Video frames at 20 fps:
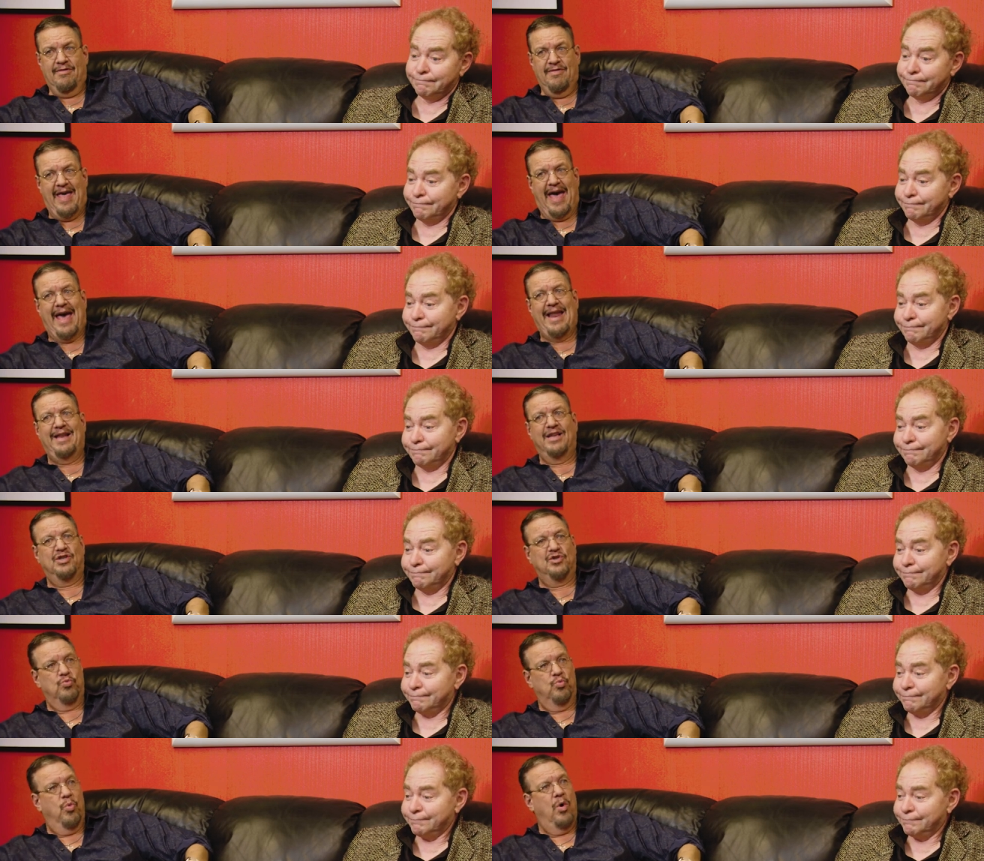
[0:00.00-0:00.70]
Speaker 1: that
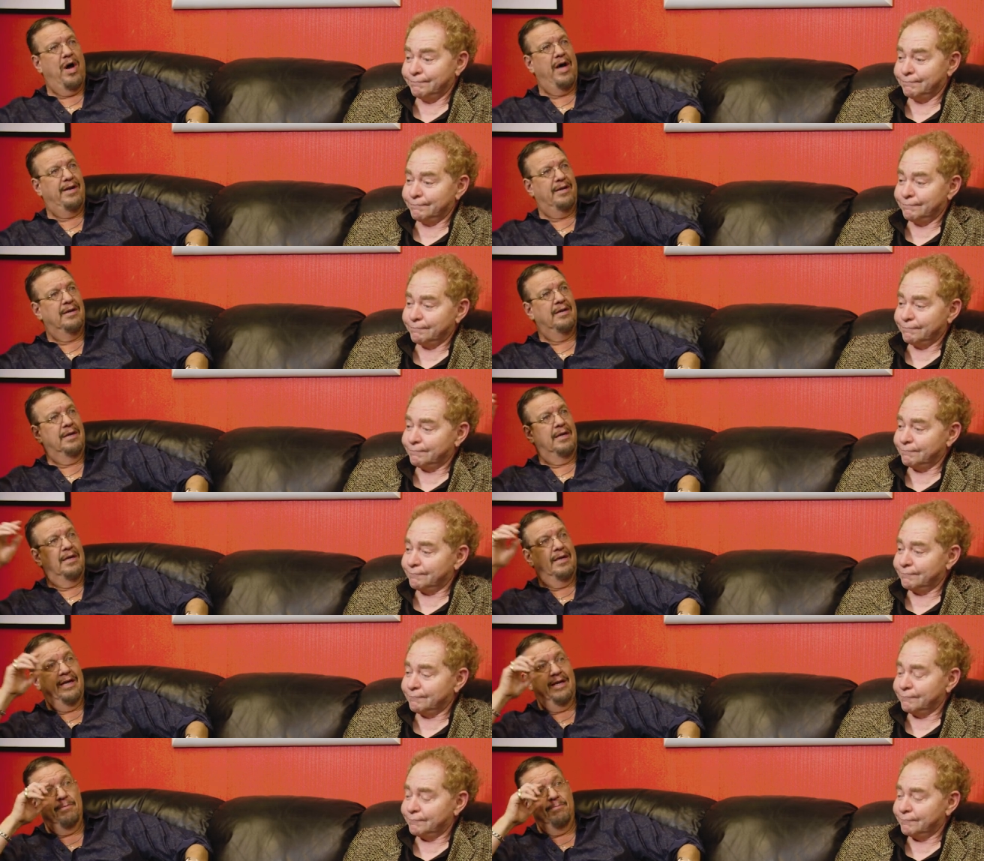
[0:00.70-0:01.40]
is what
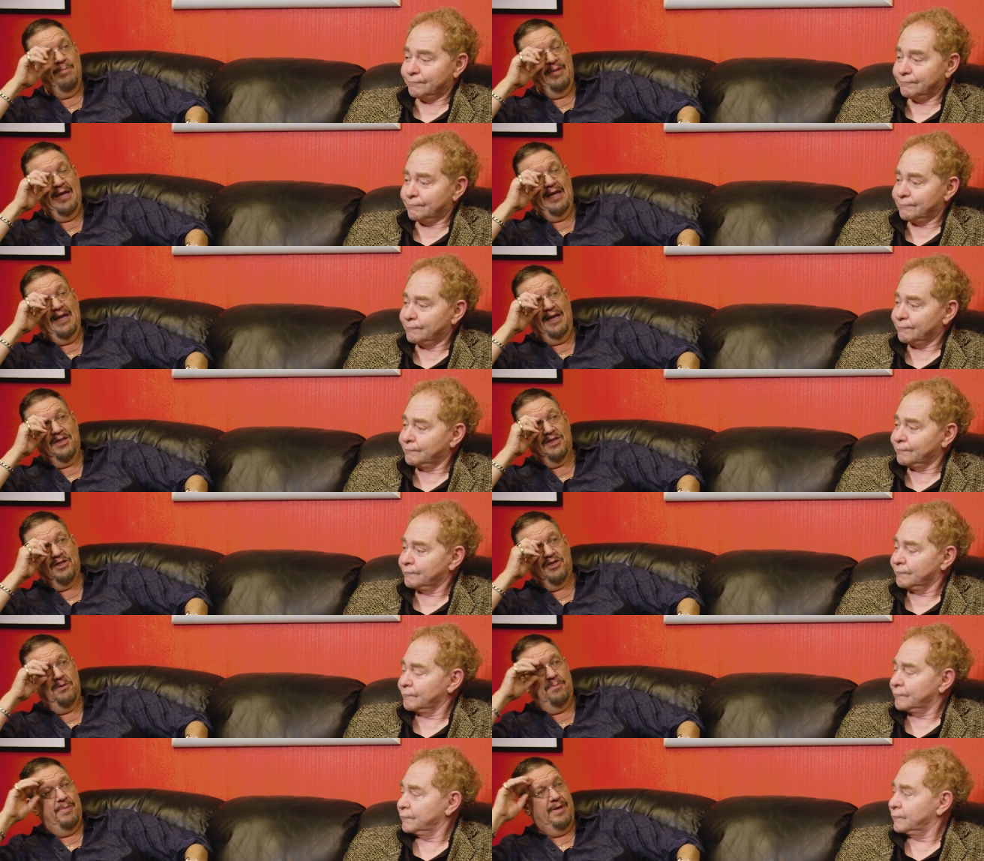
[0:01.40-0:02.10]
it
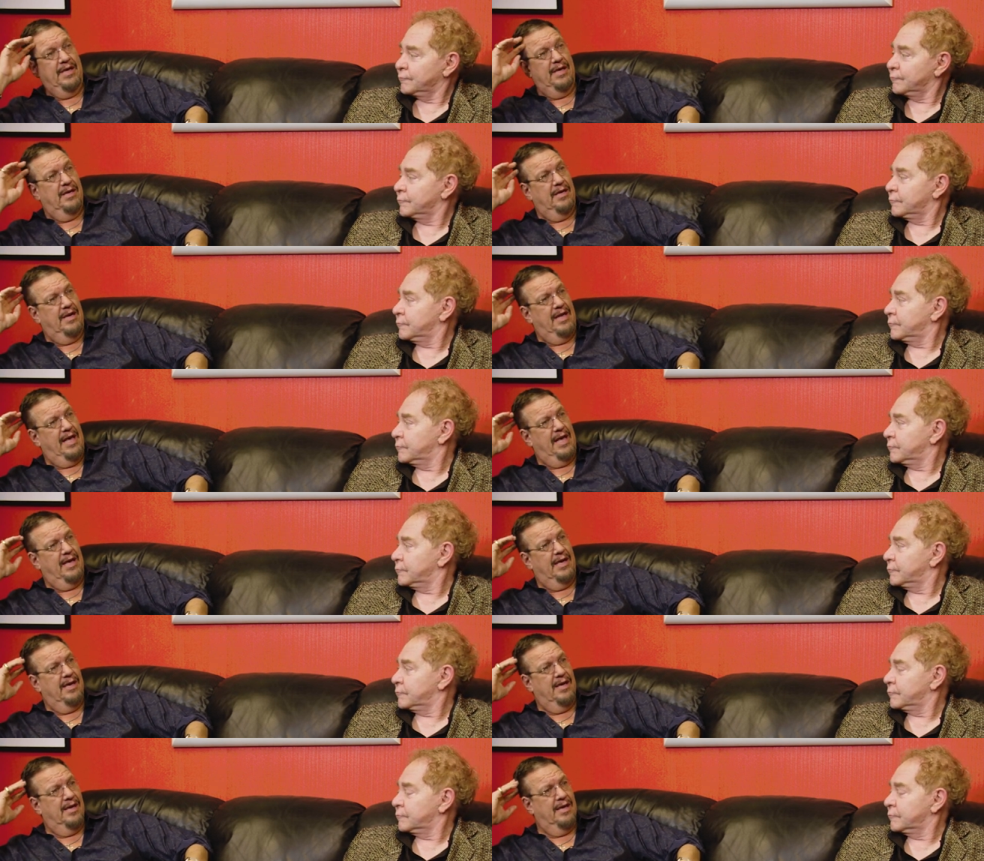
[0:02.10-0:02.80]
means to be in
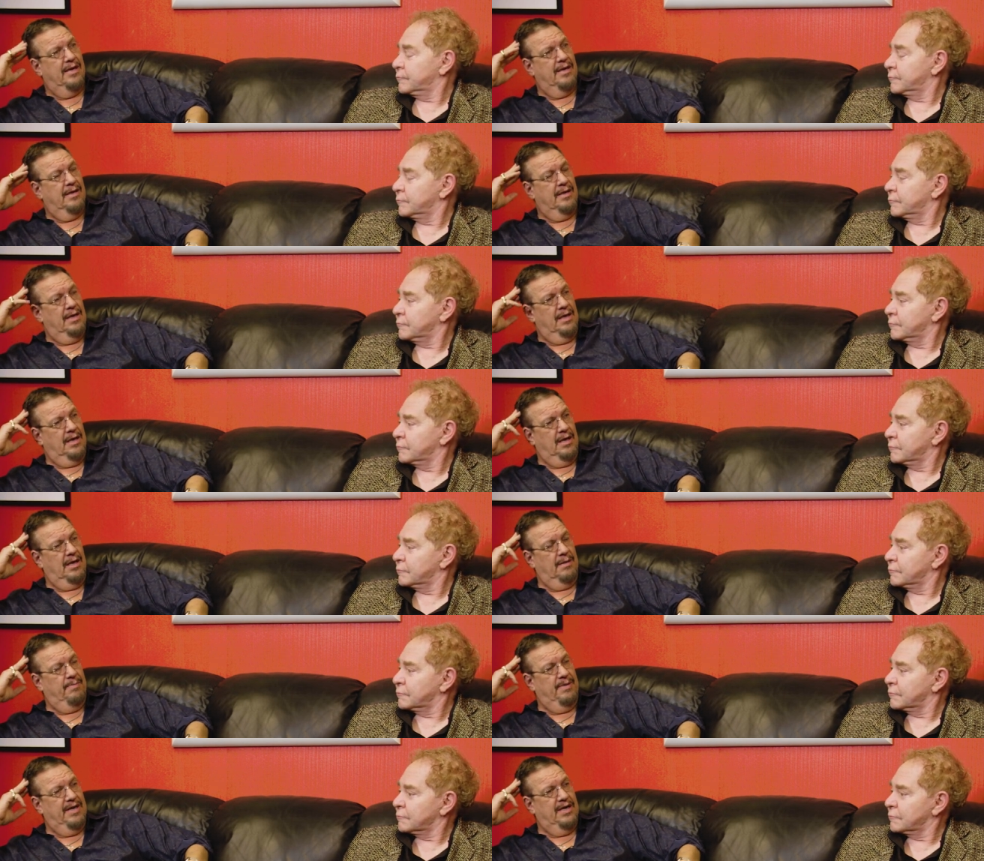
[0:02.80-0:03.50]
a uh,
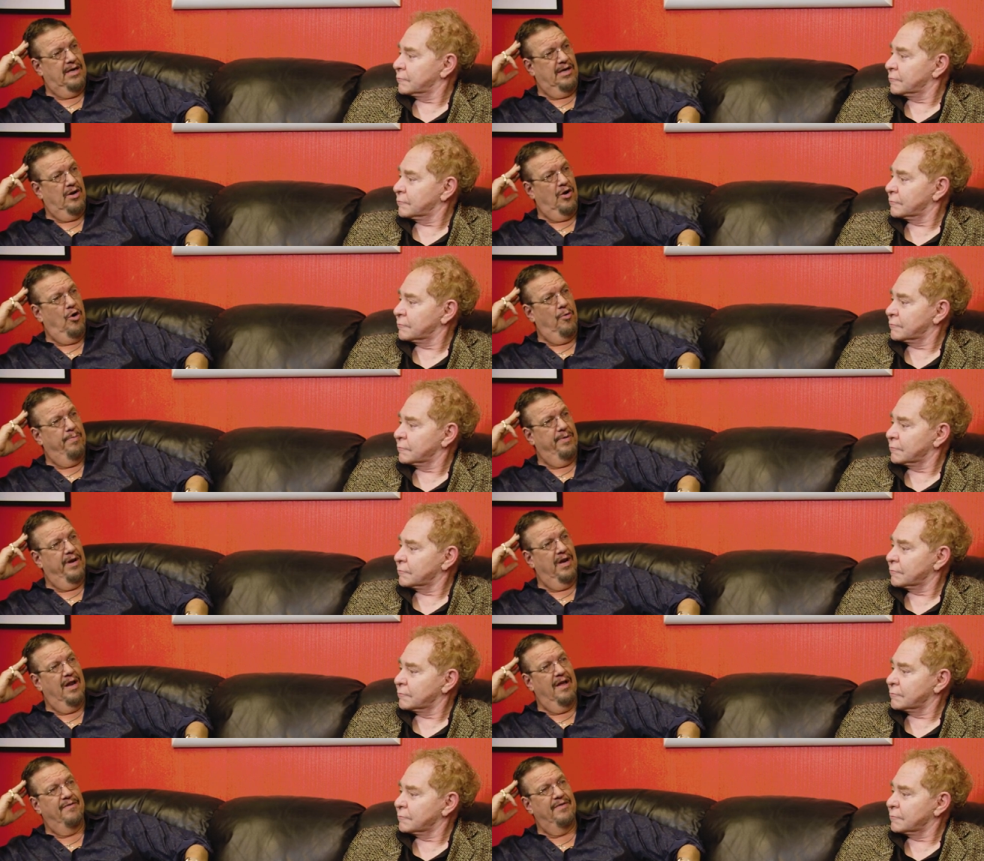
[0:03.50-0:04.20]
be in an
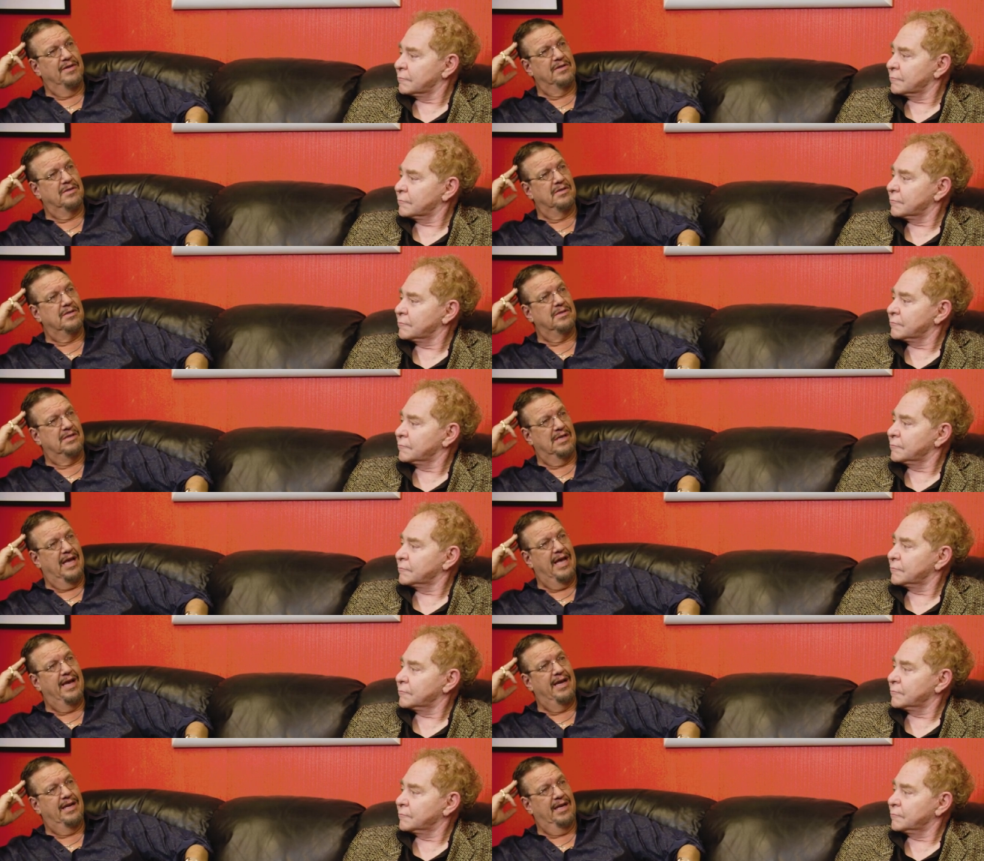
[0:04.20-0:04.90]
open, loving
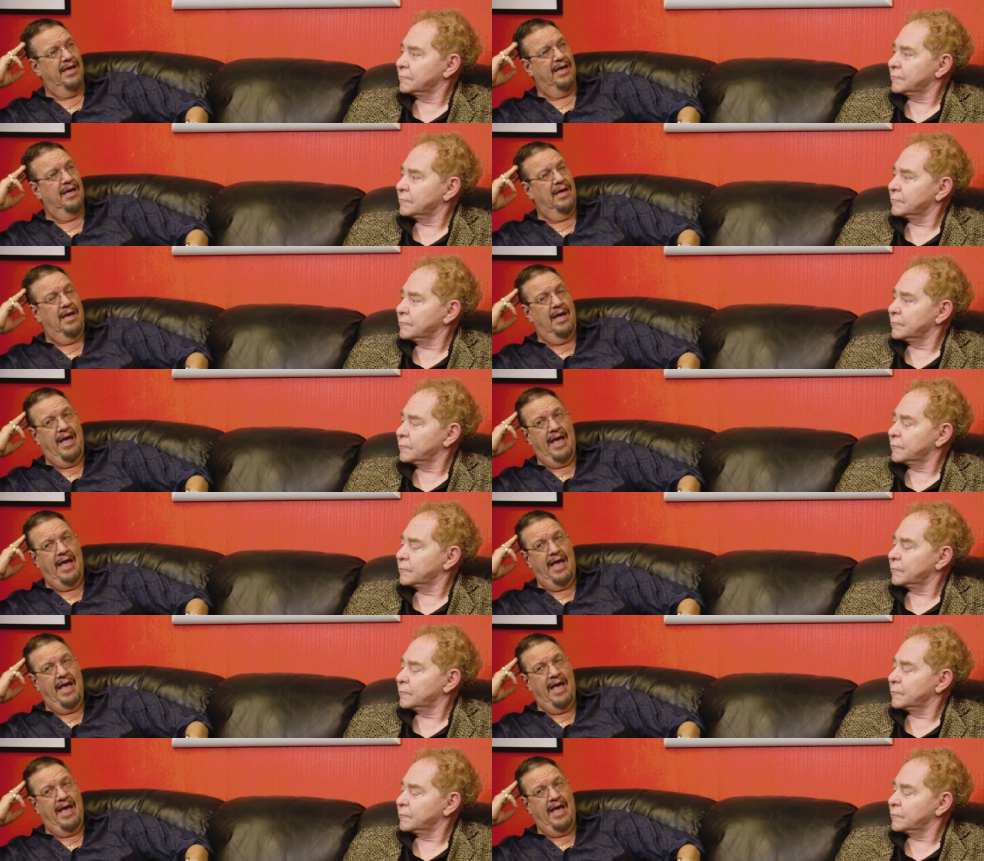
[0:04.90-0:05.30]
society.